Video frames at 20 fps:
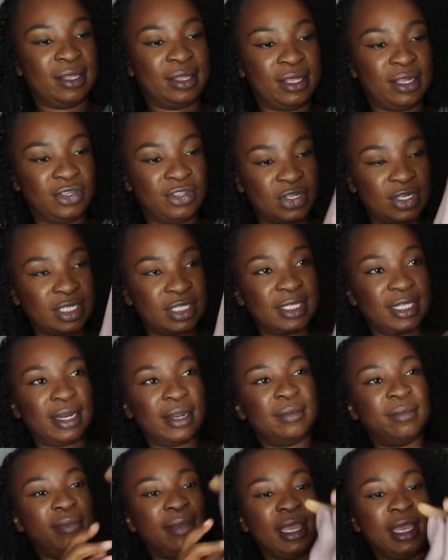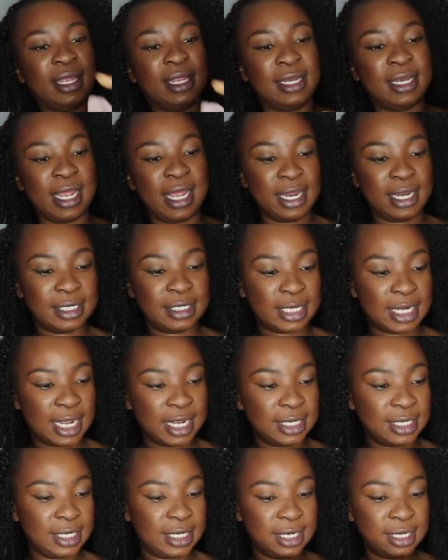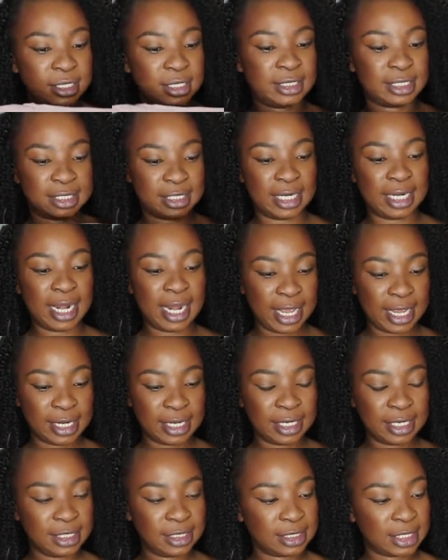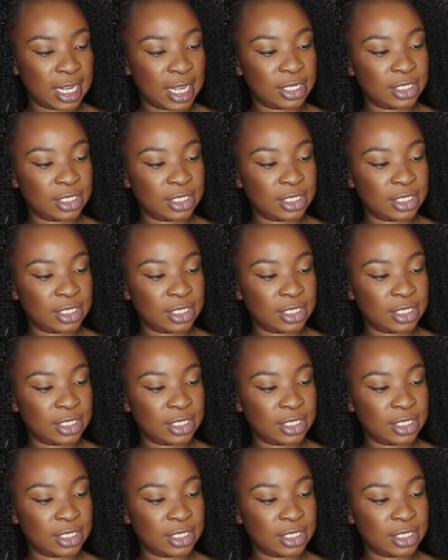the dress that I made, and I didn't line it.